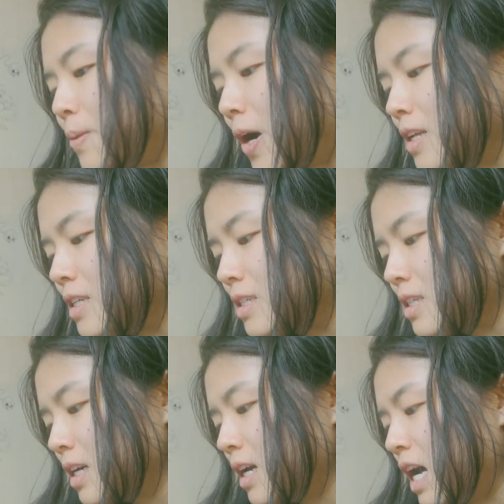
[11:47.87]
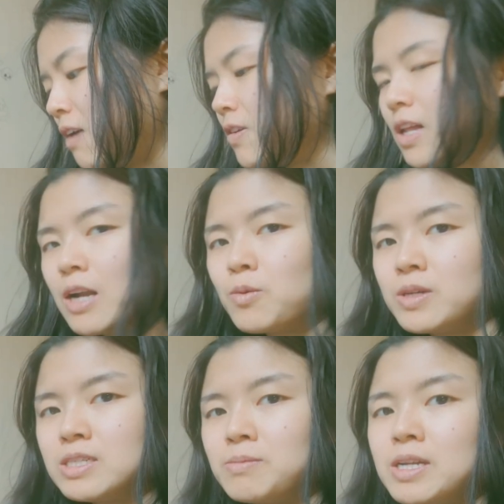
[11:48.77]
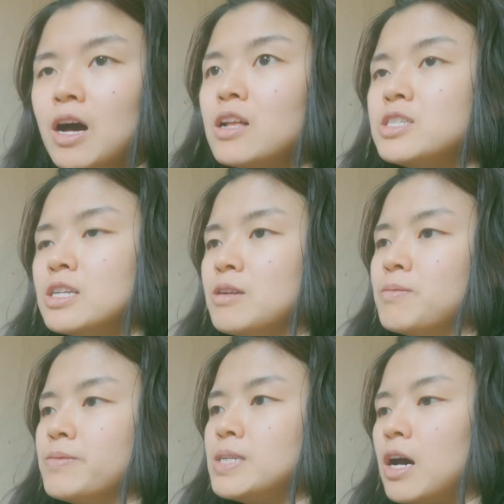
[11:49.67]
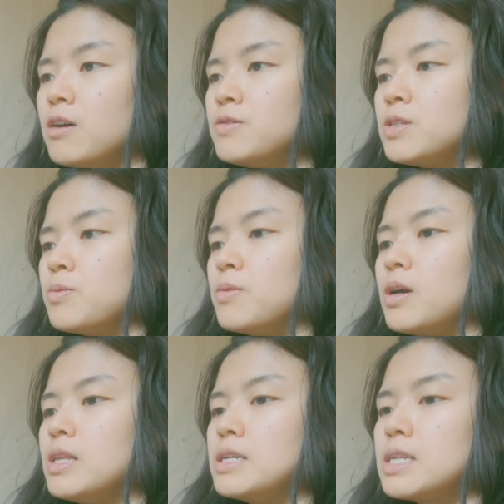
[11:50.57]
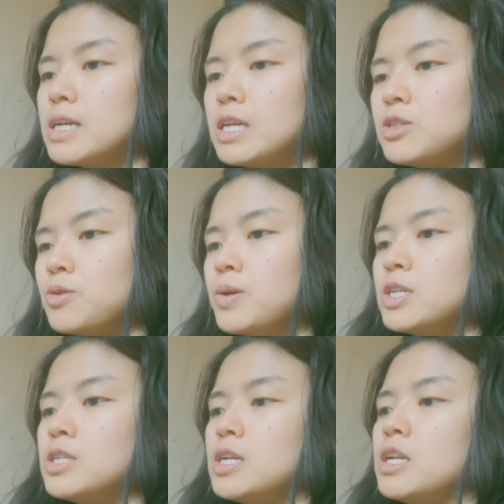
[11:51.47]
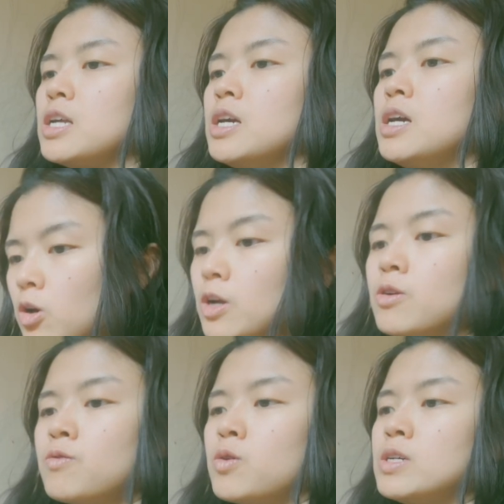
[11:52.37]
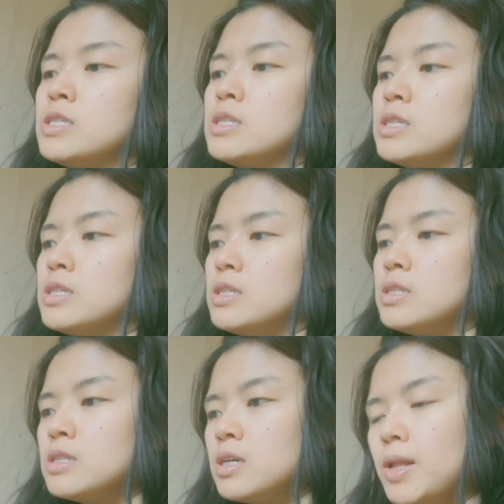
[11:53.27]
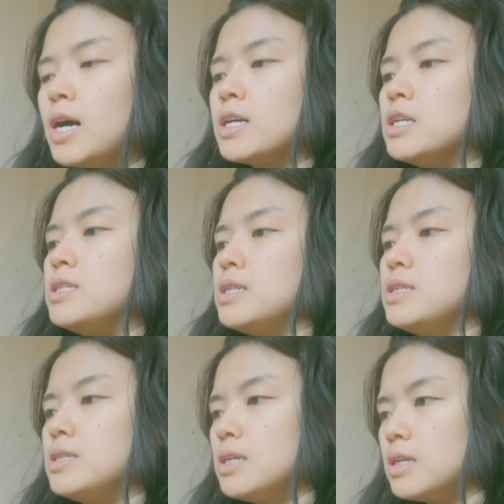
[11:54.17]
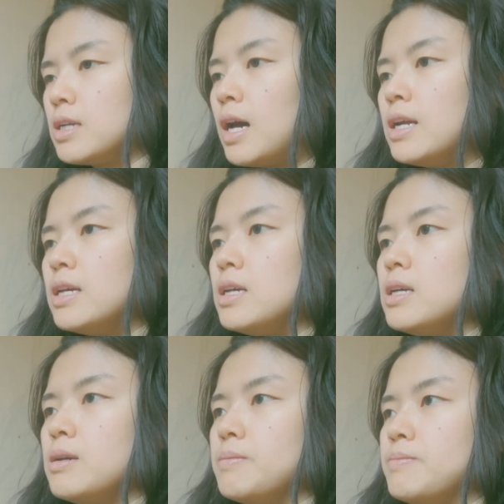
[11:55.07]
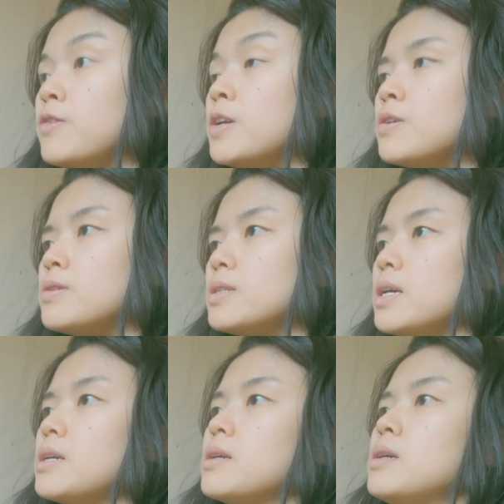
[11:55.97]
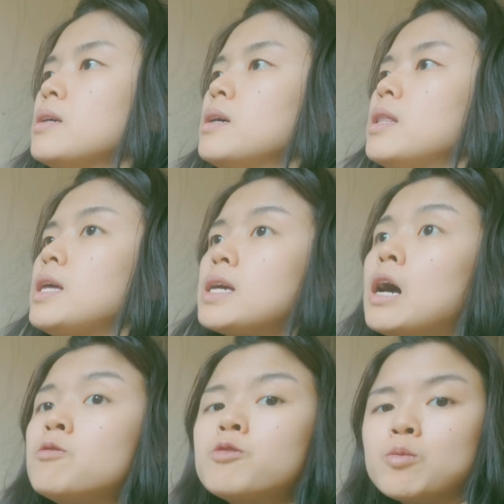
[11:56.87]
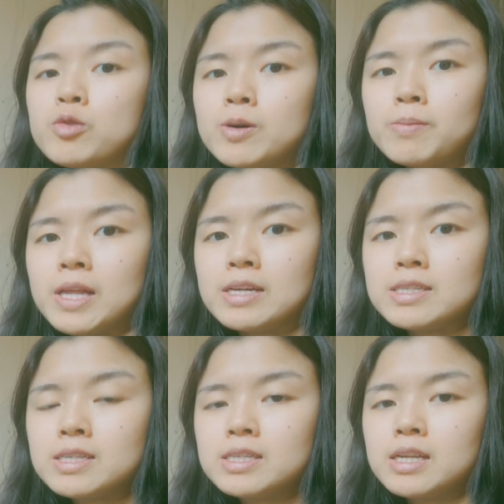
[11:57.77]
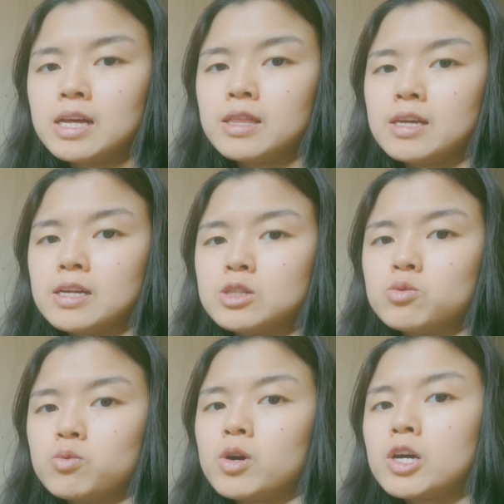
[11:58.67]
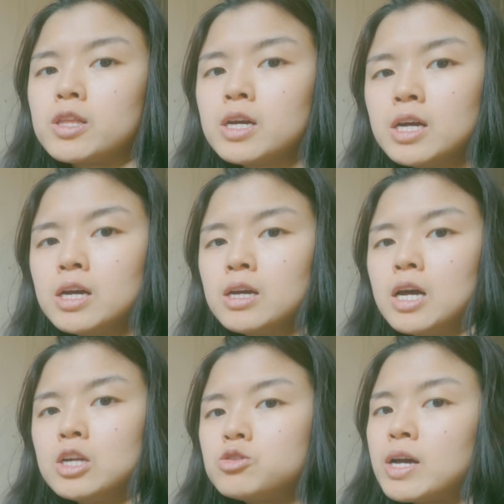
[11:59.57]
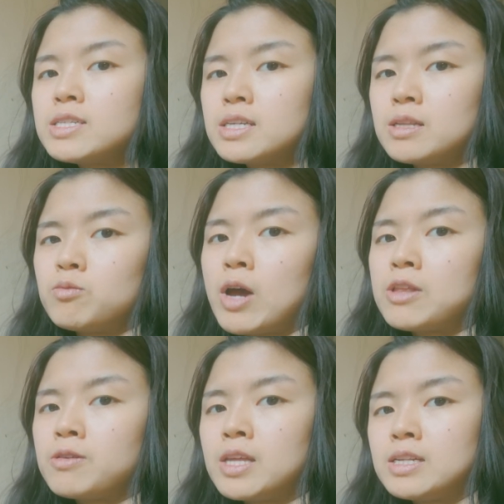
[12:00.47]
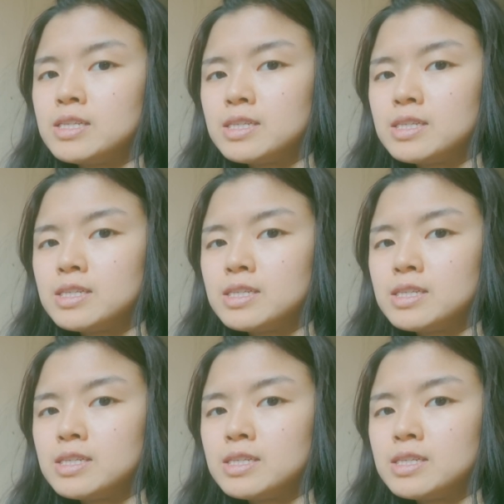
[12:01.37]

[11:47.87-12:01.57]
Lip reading: bodies have a lot of wisdom and knowledge in themselves. So things like intuition, our inner voices, blockages, anxiety, fears, like they come from real places. And I think it's worth addressing them rather than